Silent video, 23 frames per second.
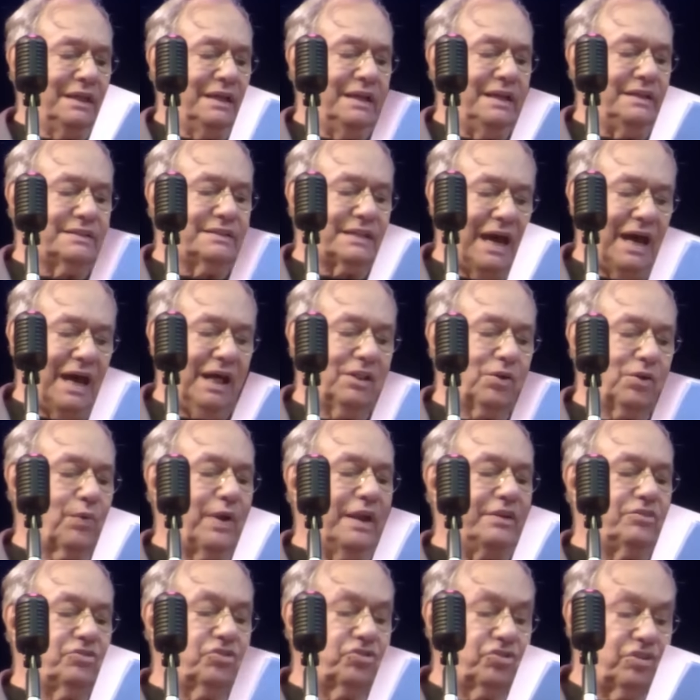He
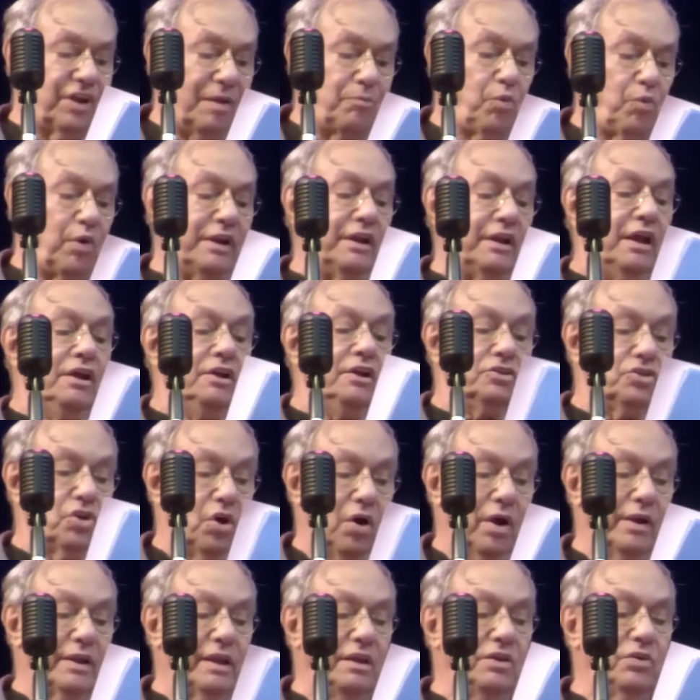tolerates someone
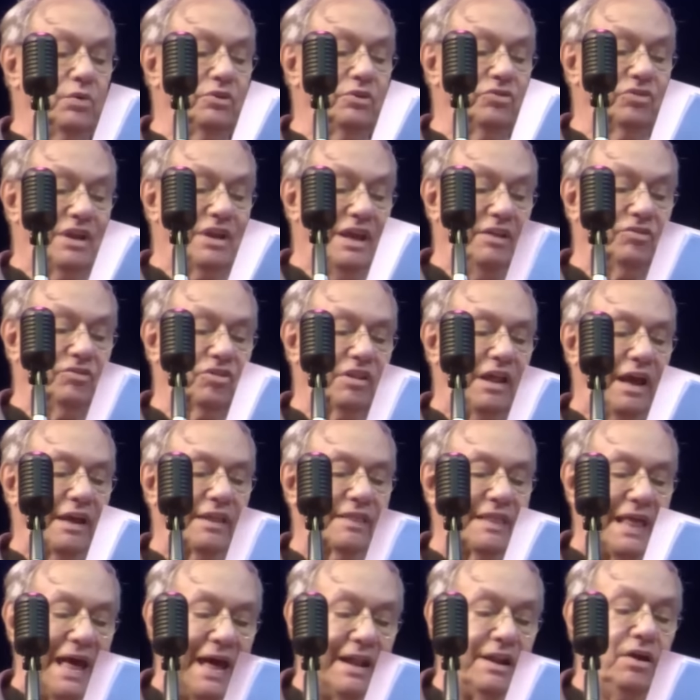talking to his kids
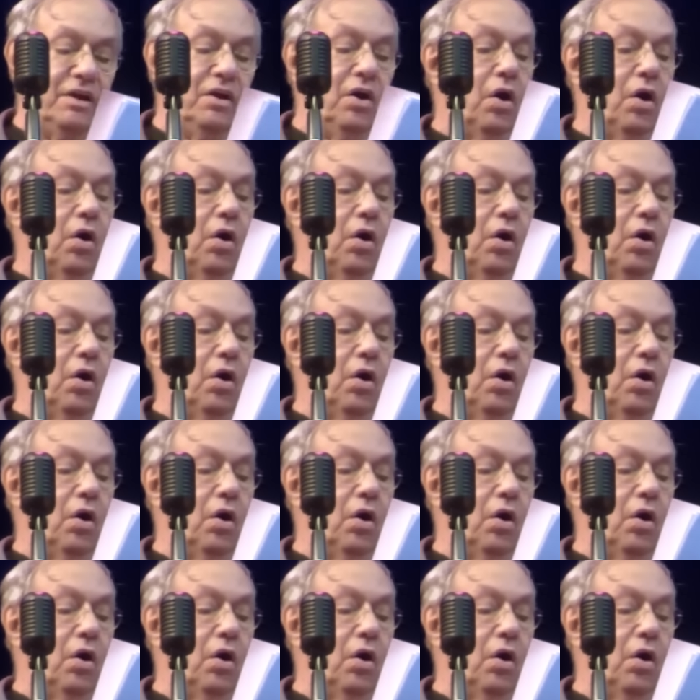like that,